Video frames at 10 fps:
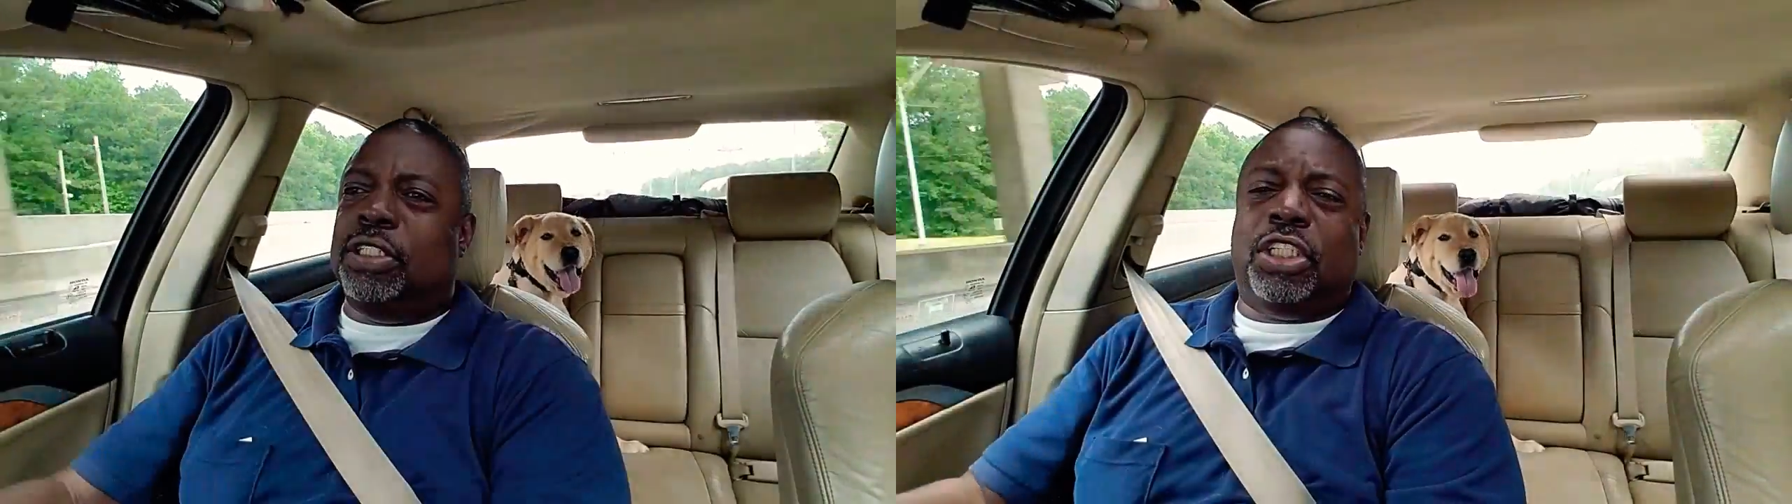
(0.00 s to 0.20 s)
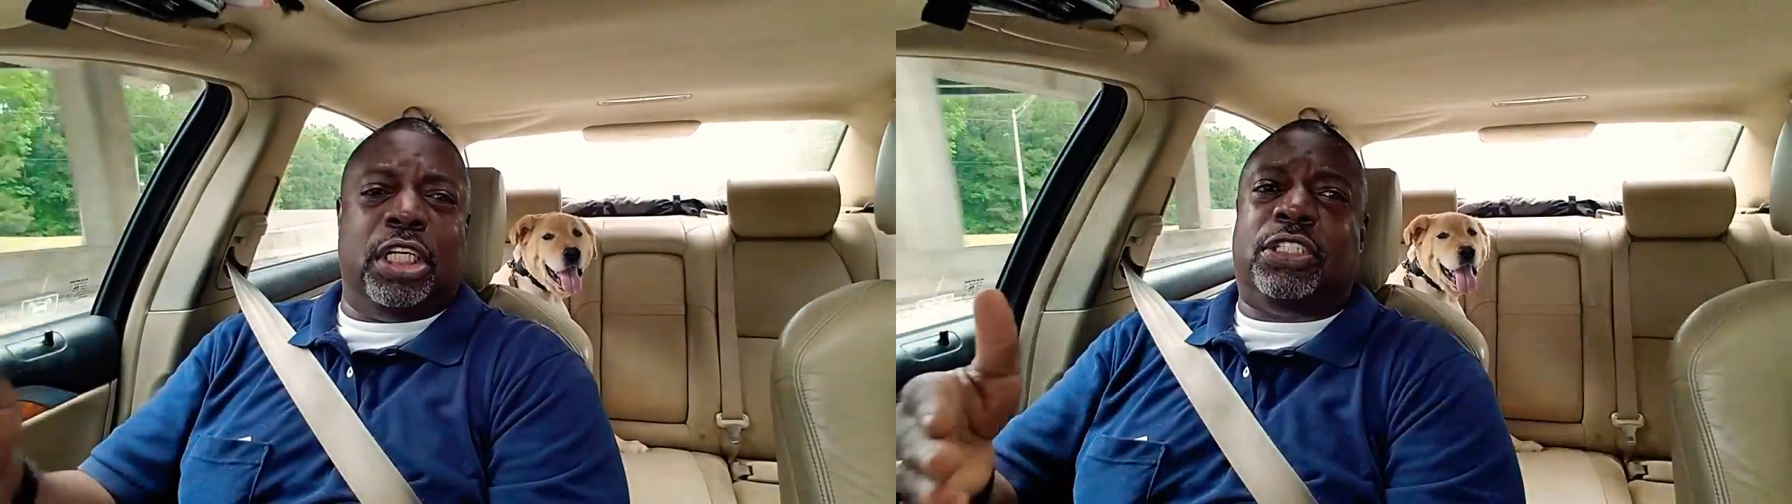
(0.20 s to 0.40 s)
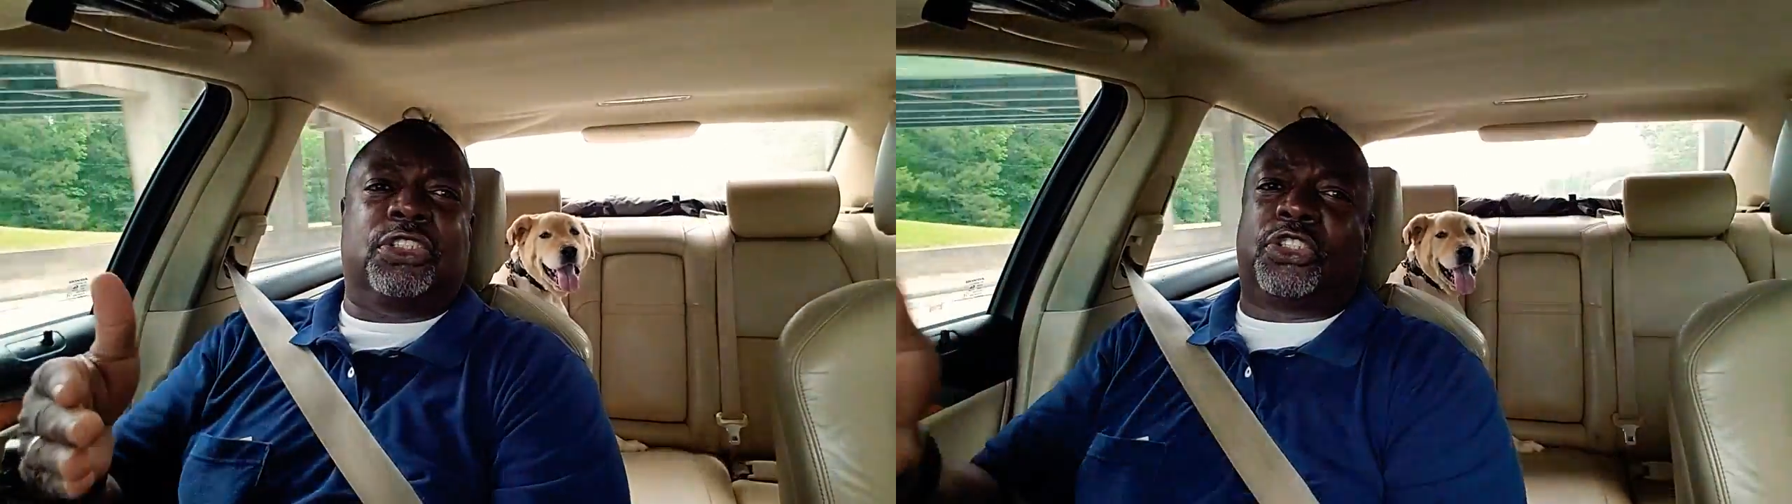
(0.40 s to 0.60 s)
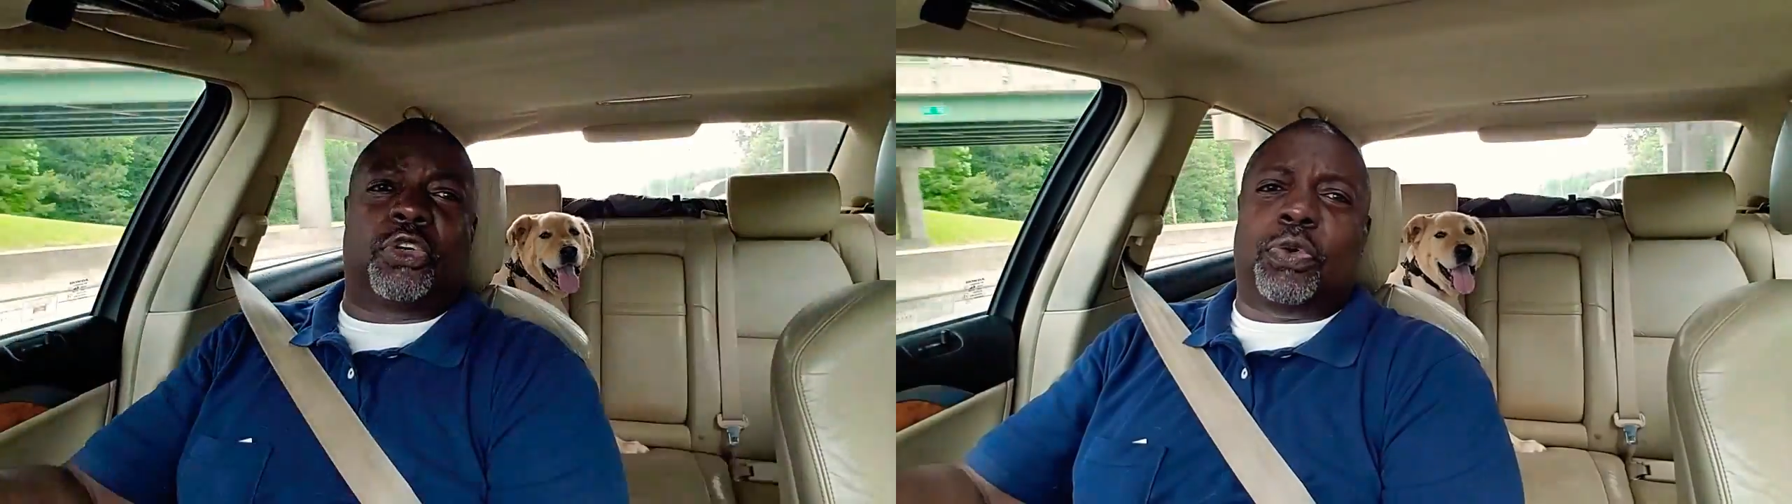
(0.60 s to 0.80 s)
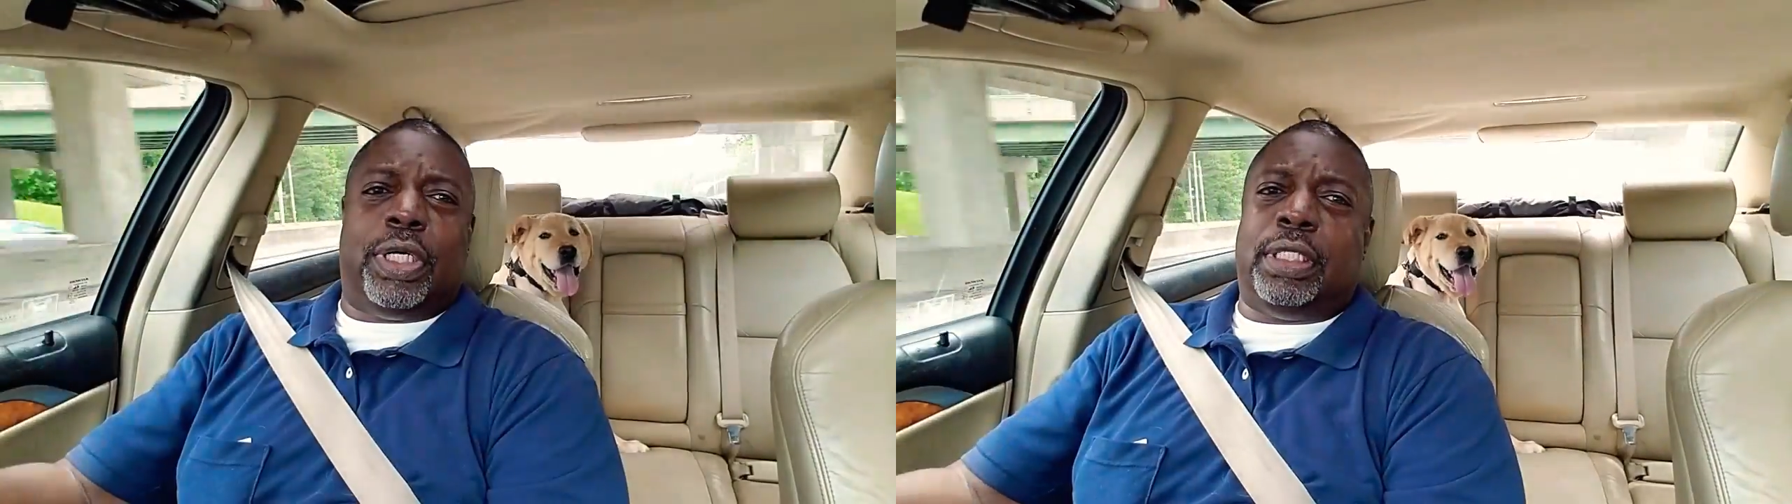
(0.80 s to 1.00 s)
just
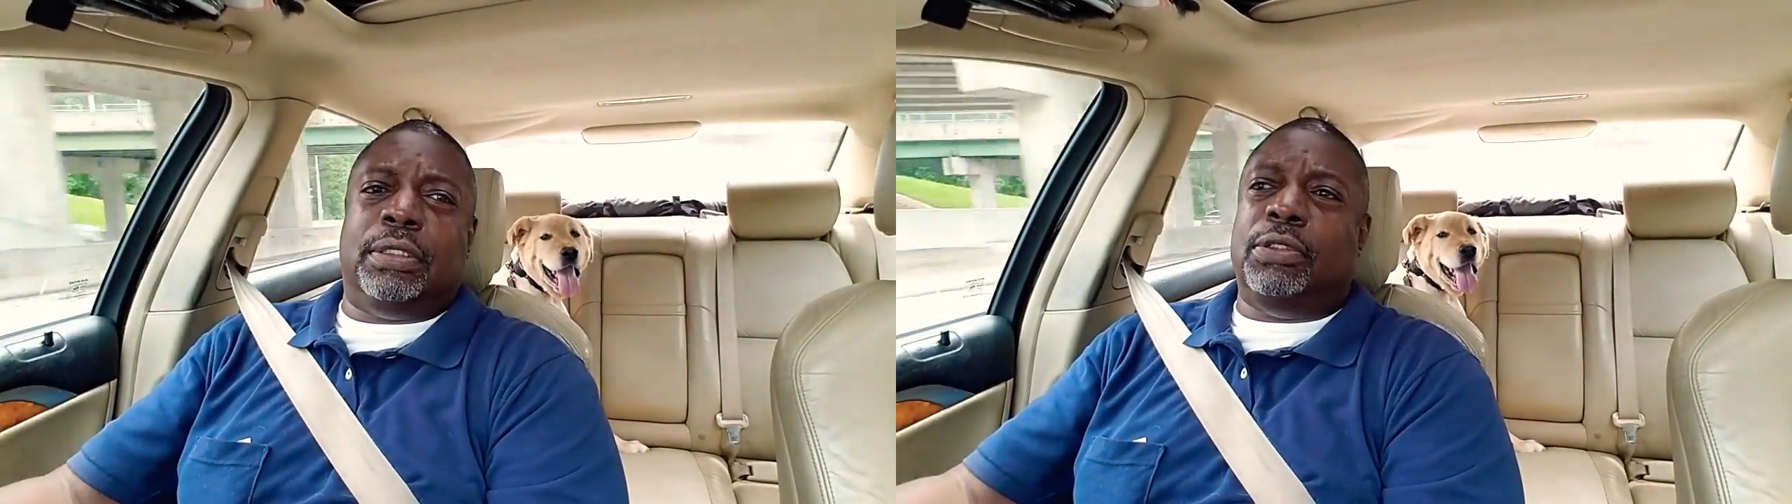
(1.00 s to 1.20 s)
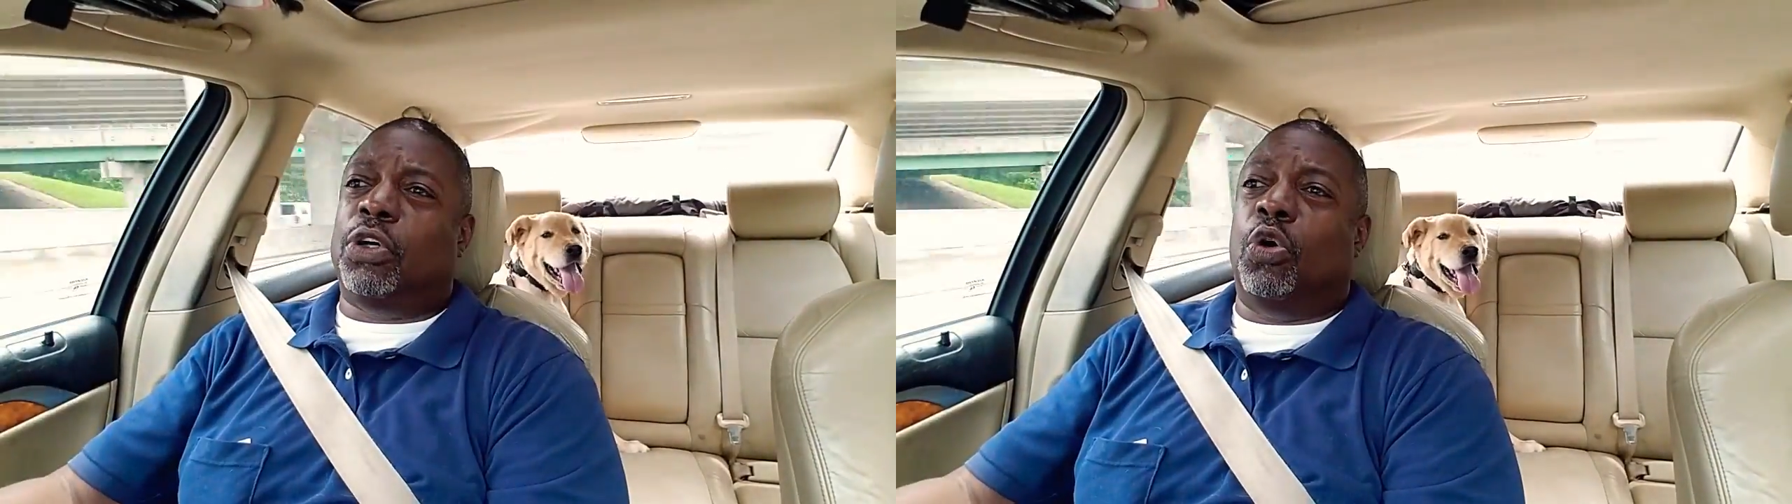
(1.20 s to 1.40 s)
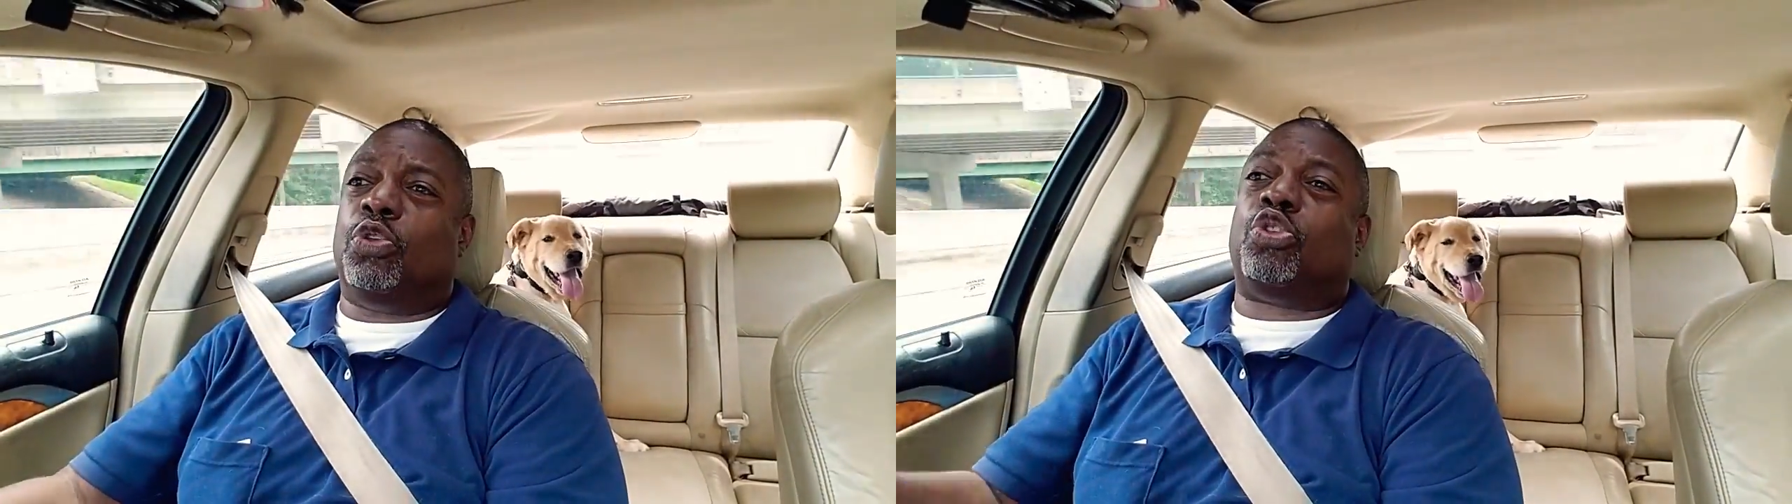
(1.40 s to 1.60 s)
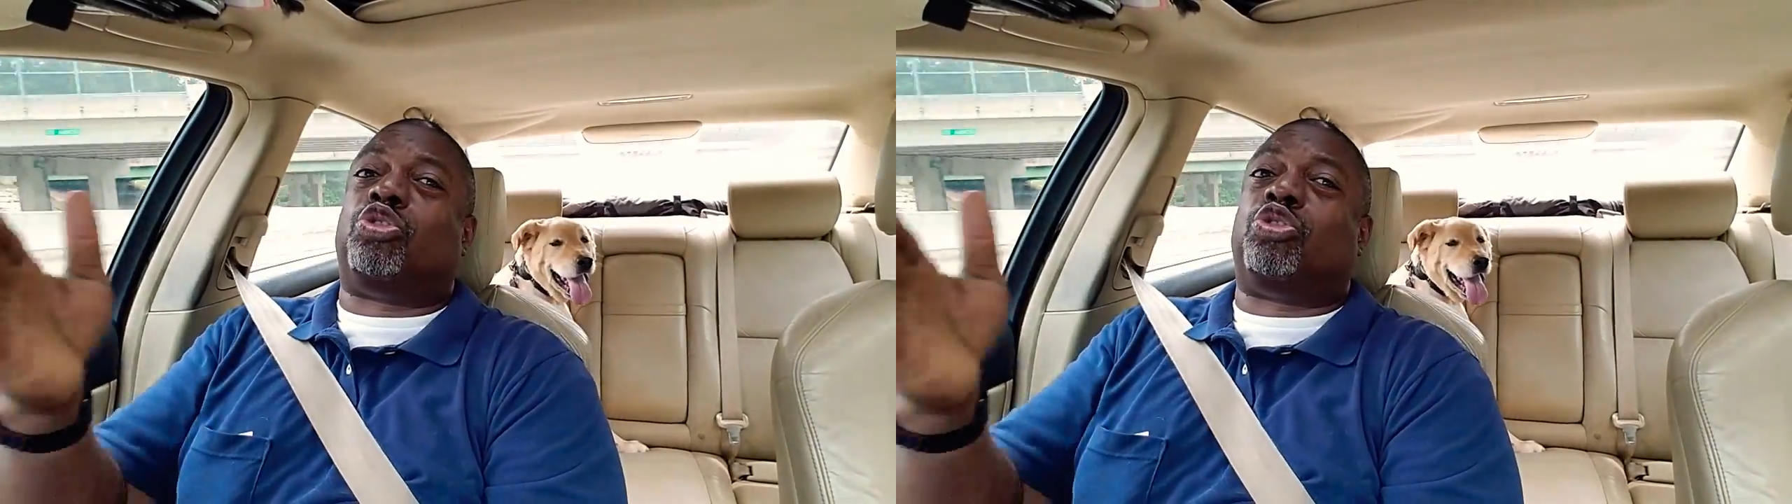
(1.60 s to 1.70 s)
do it. Don't